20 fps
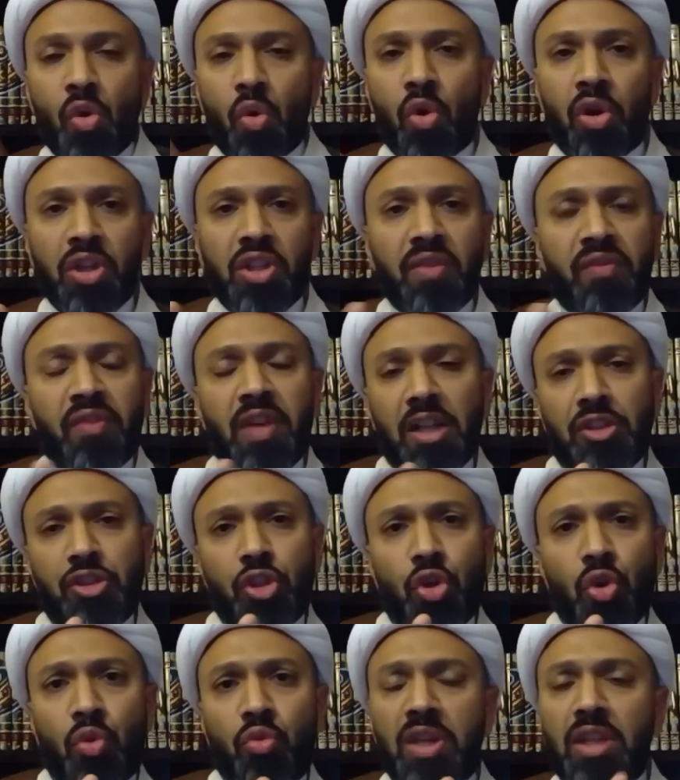Or you've got to
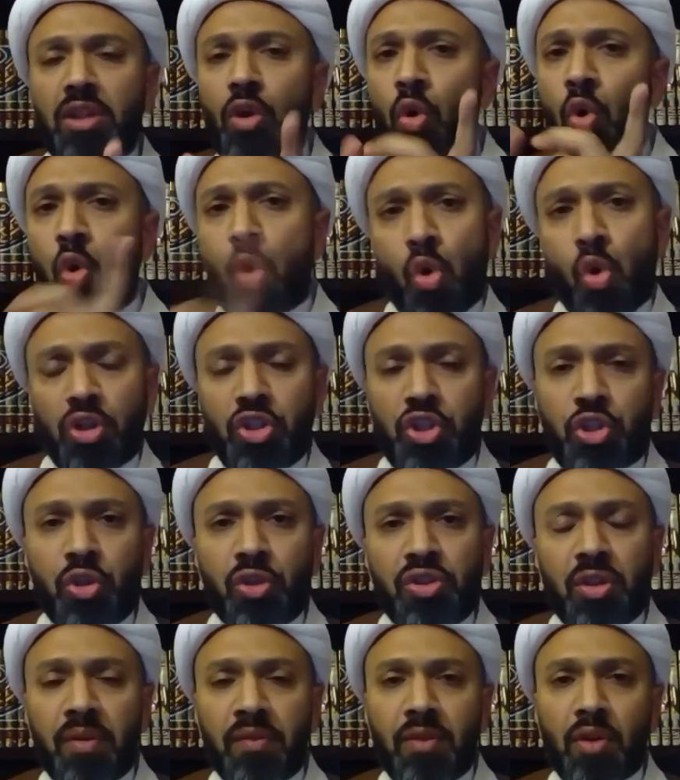go read the whole
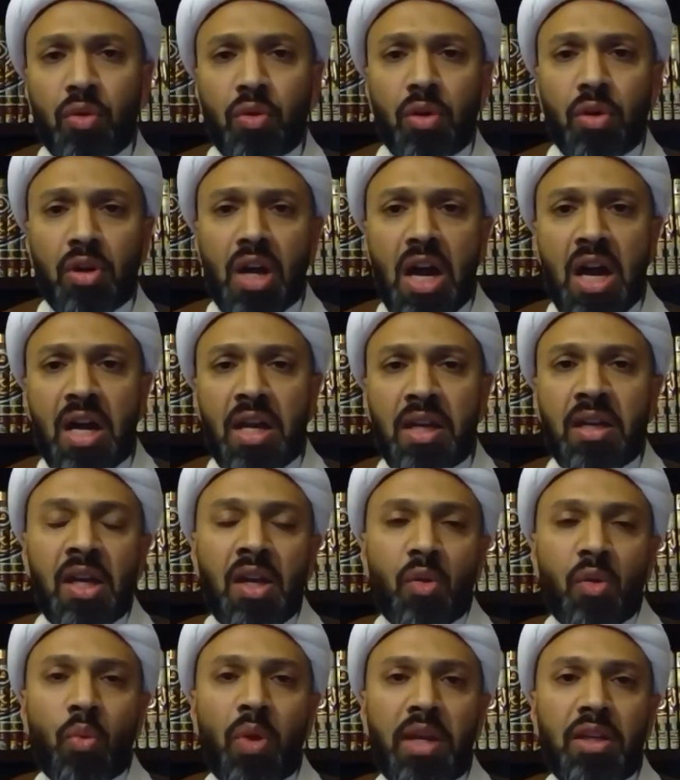juz of the Quran
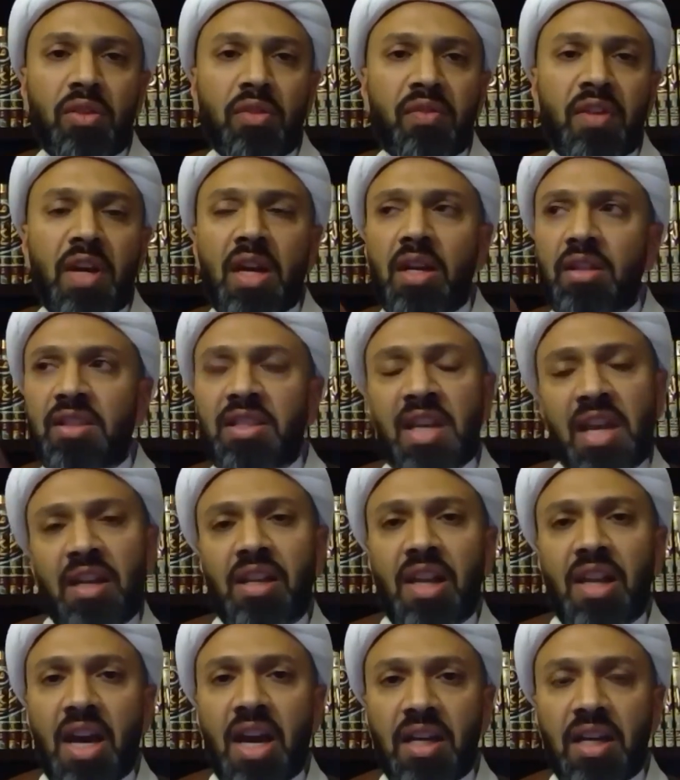when you've got a
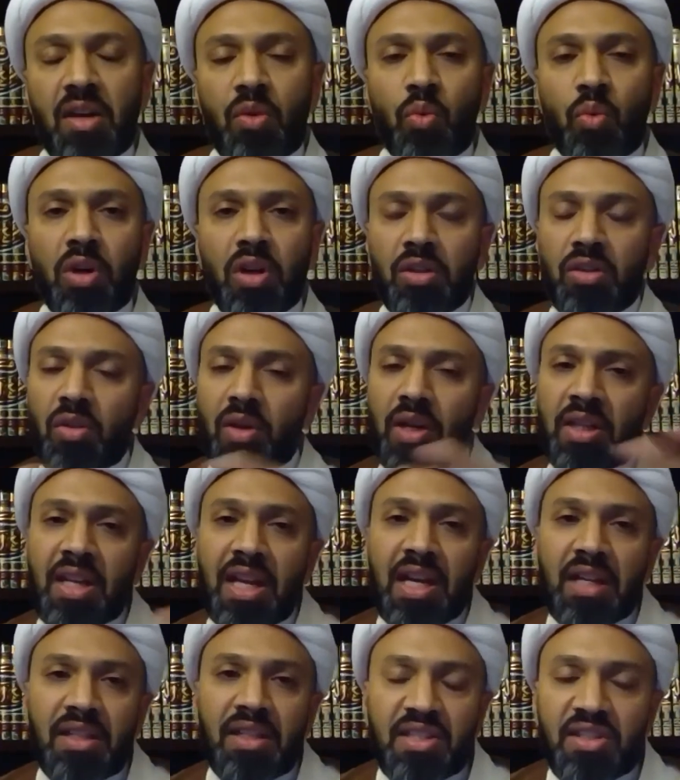deadline at work. No,
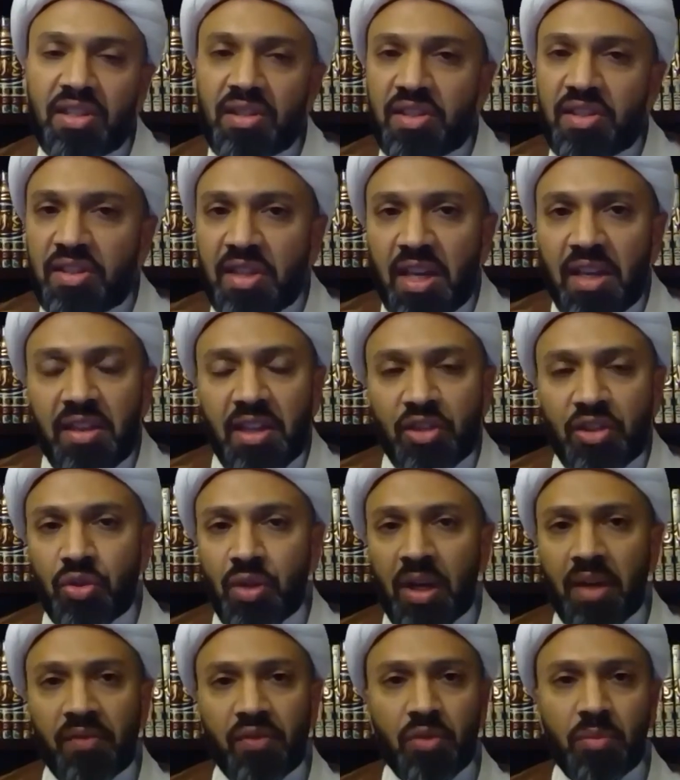Allah doesn't say that you
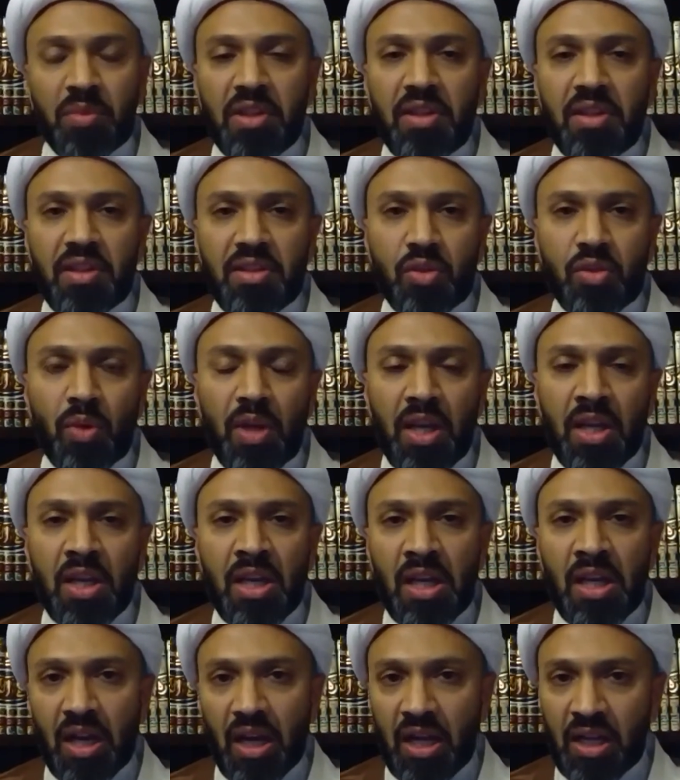have to be this way.
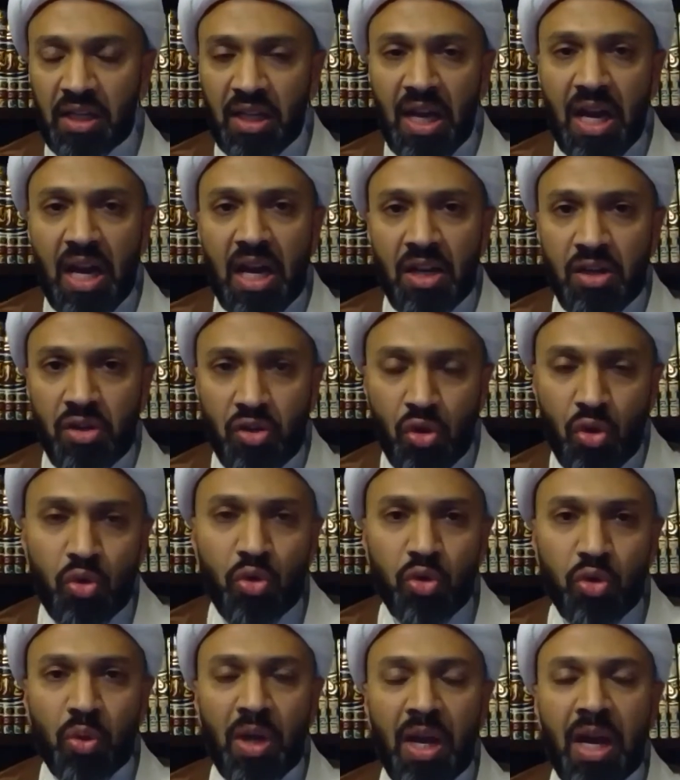Allah
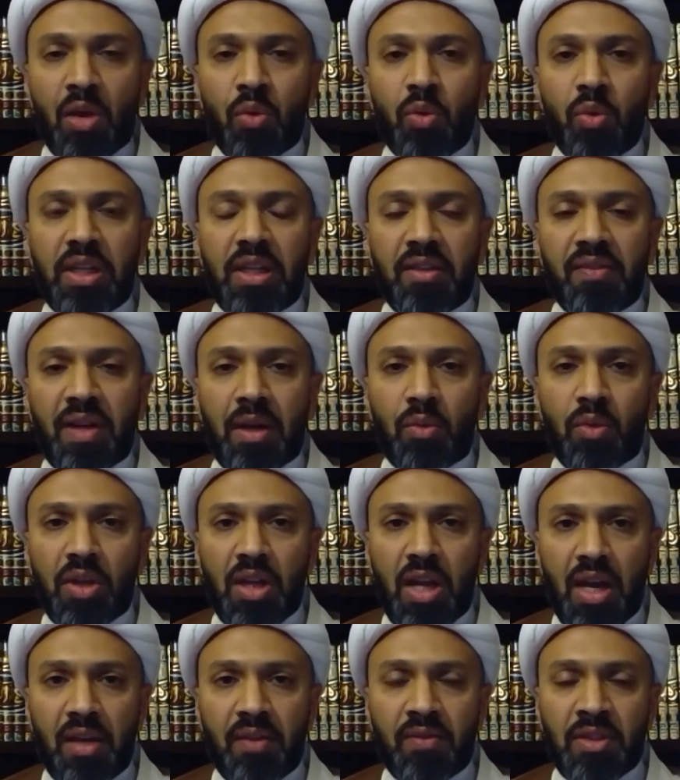knows how we live our
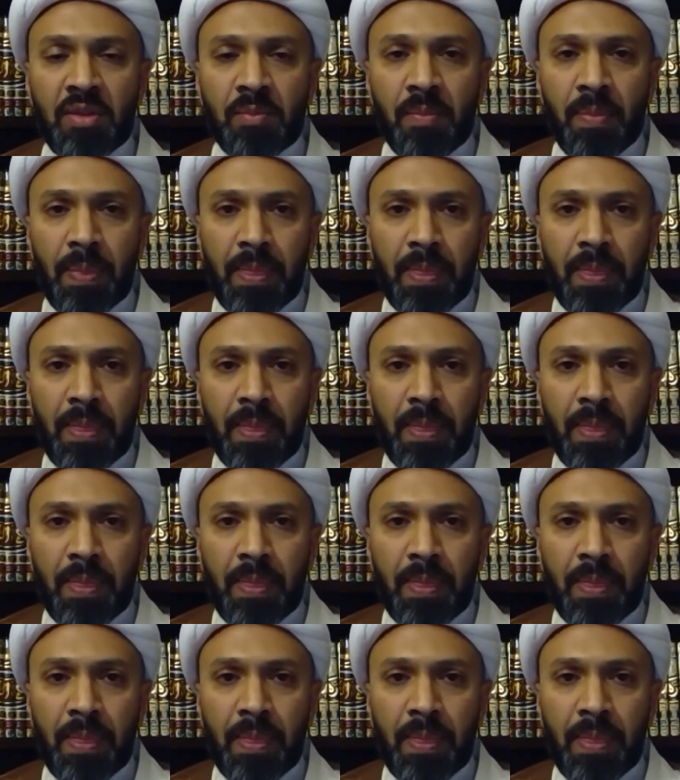lives.